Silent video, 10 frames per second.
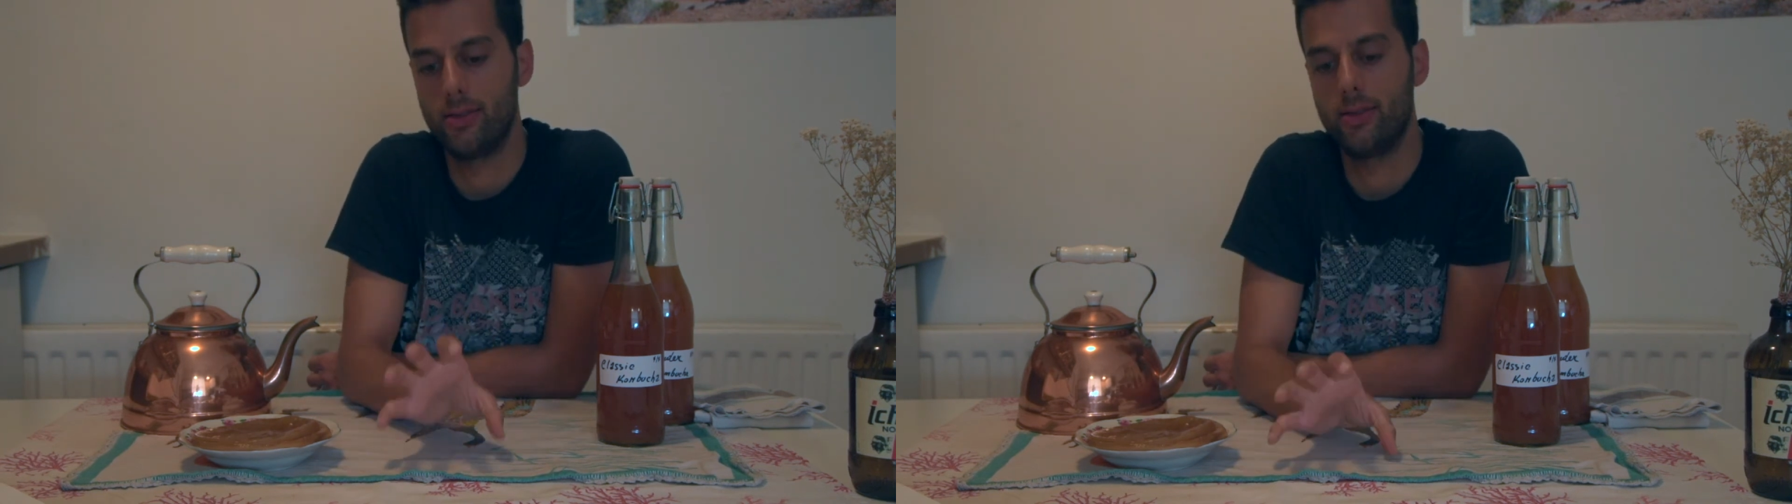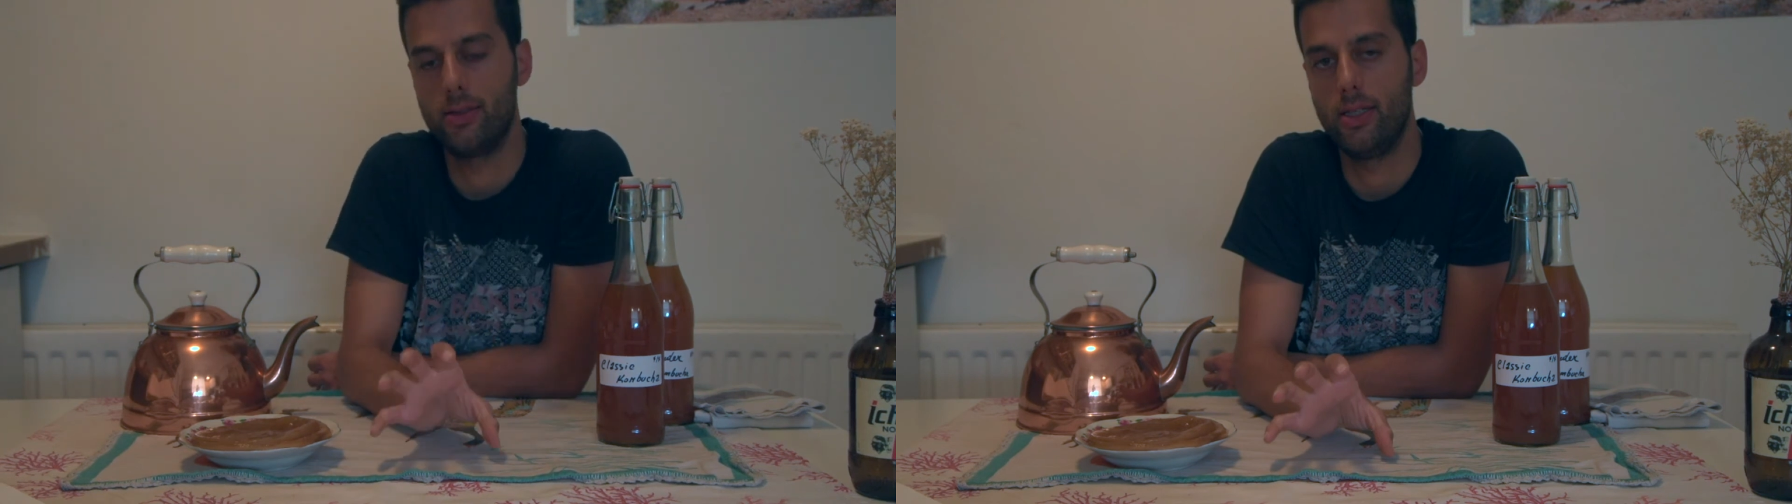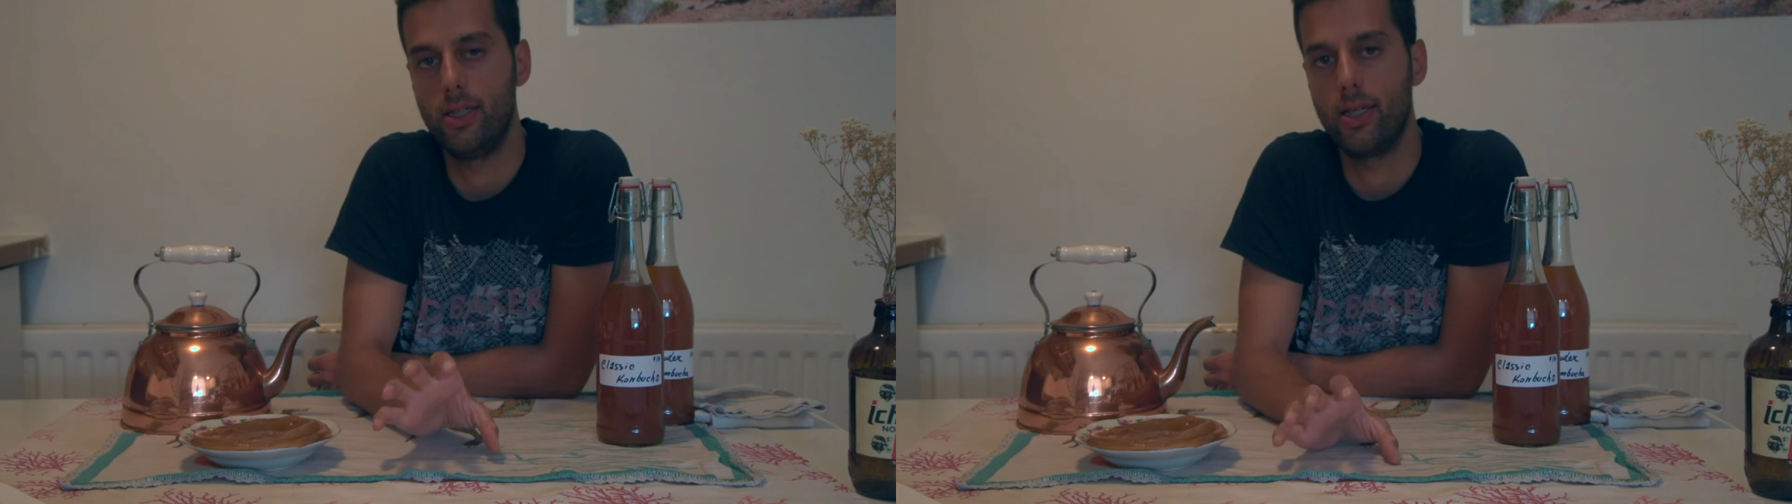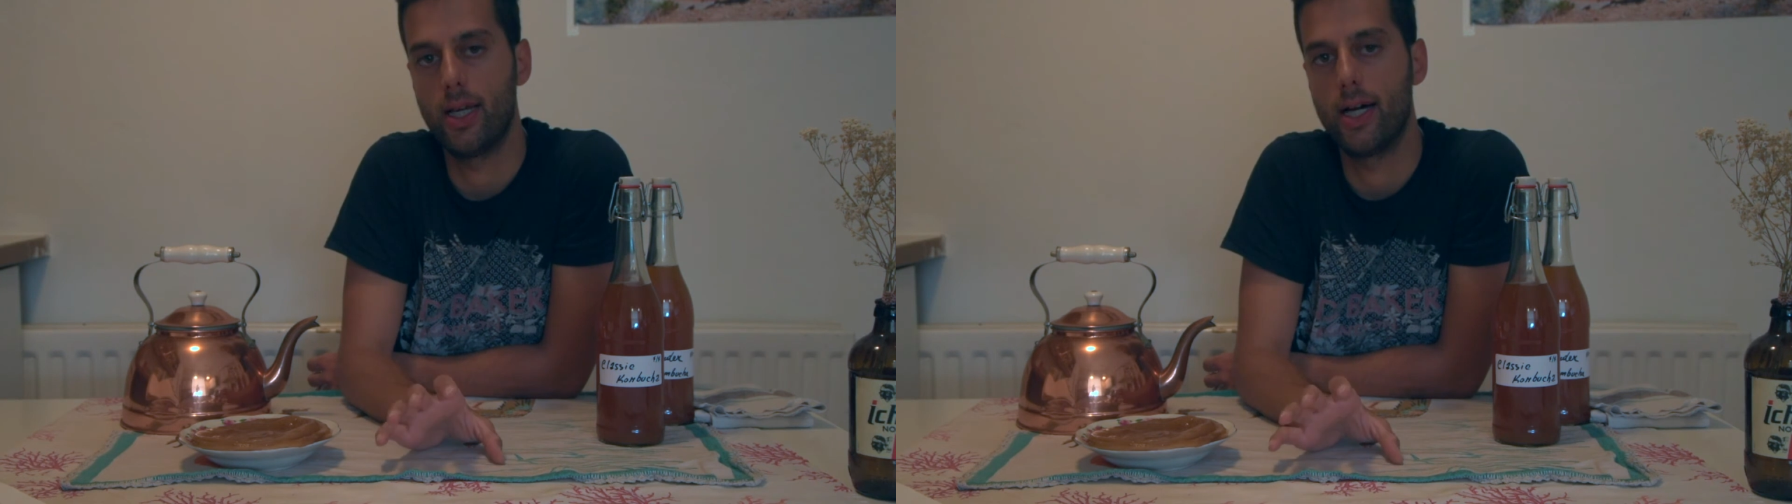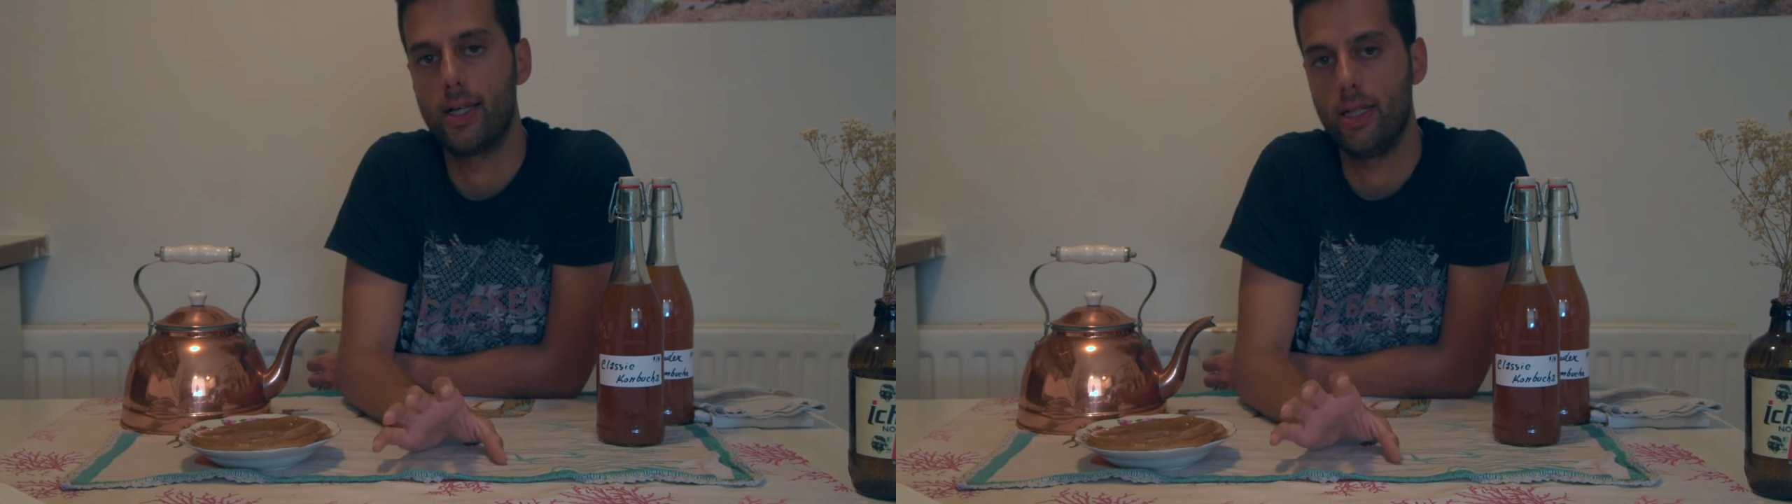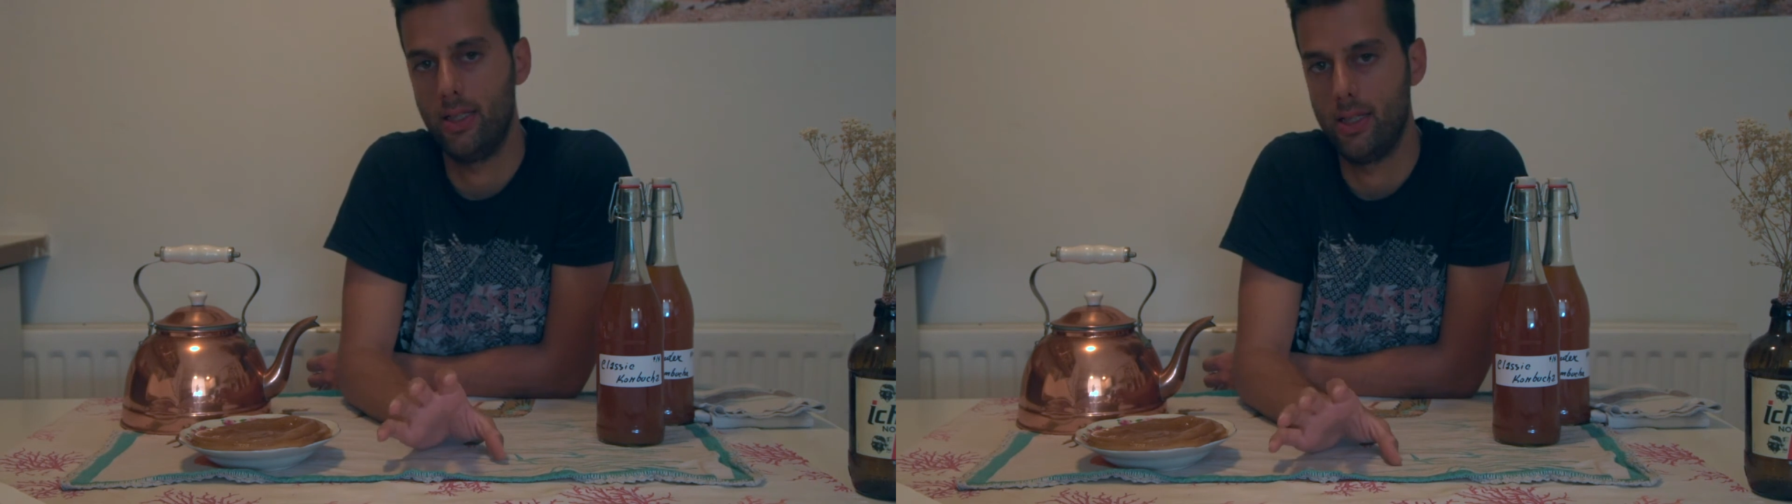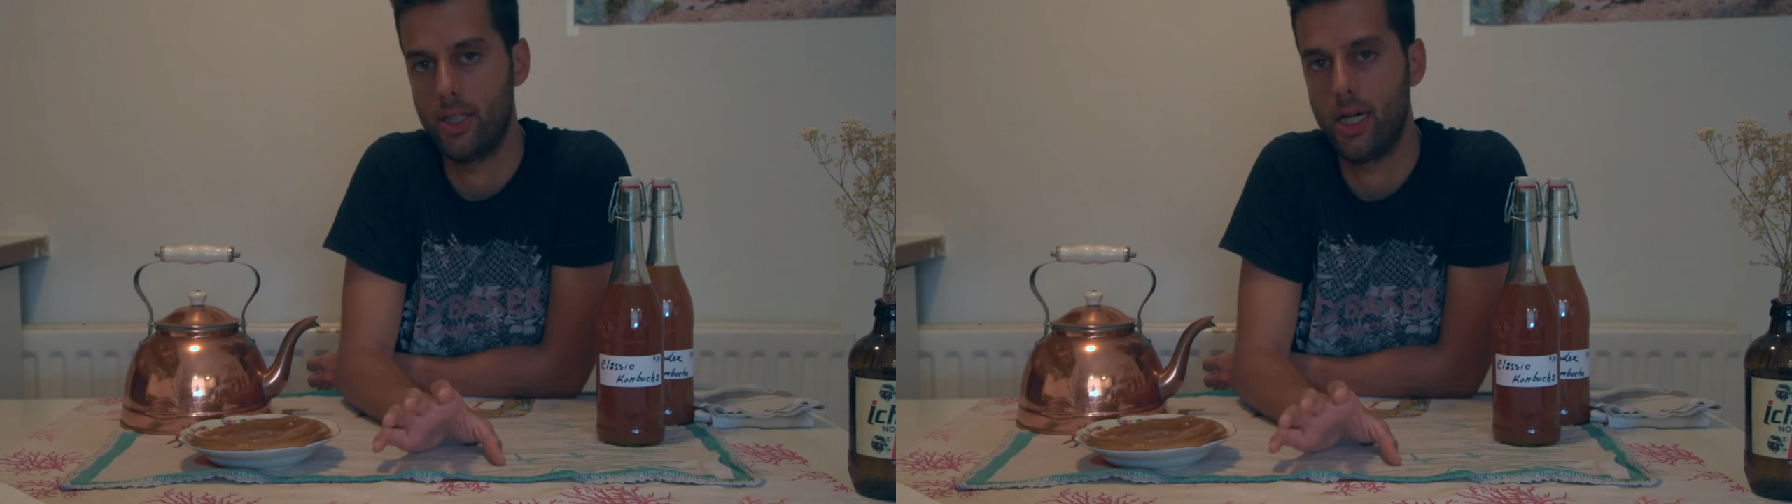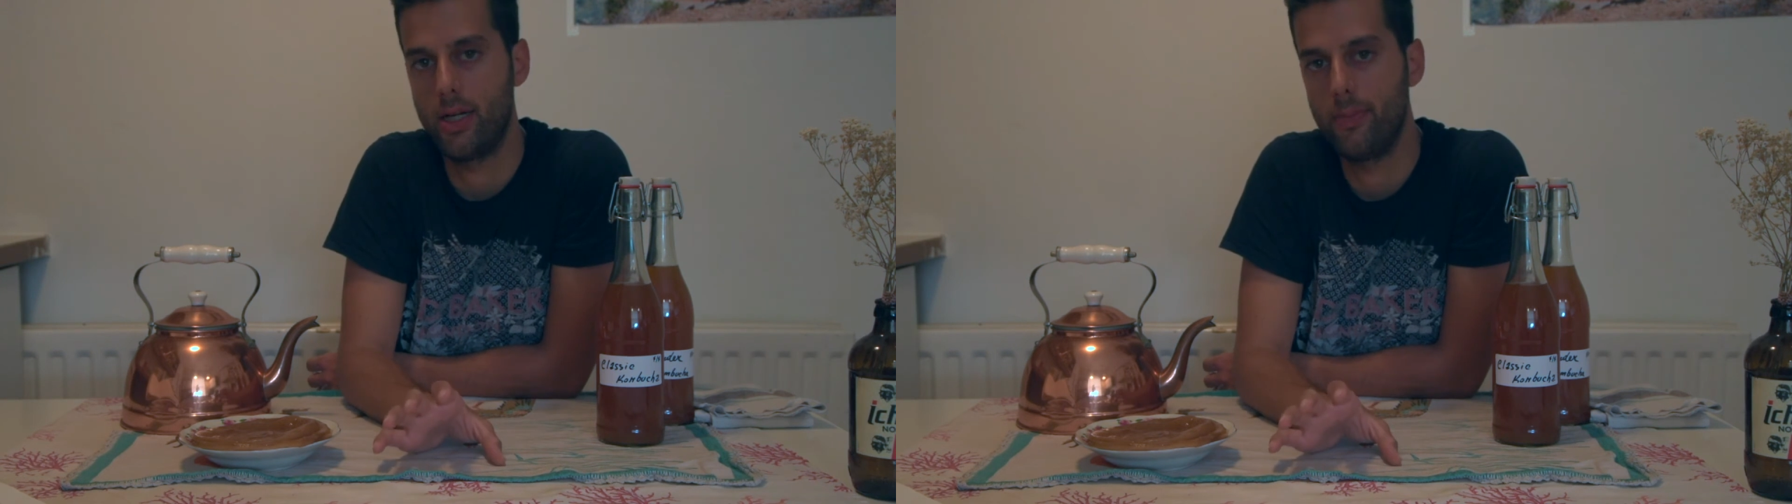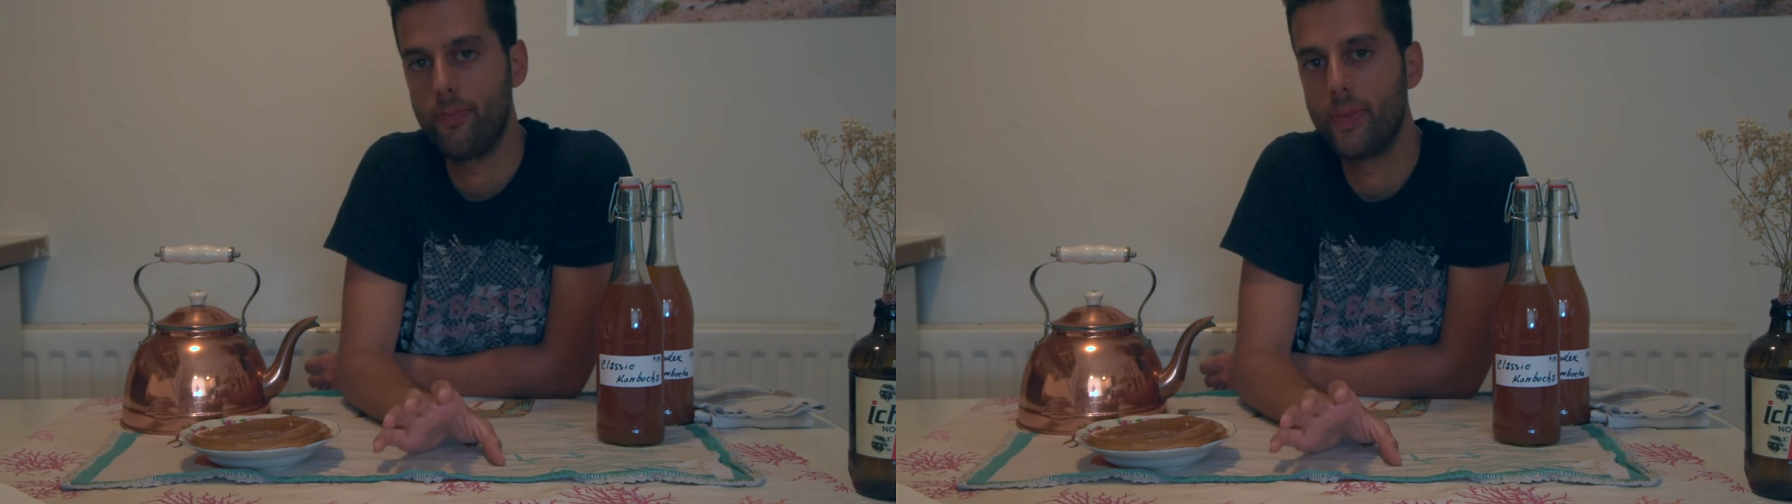the tea are in the jar.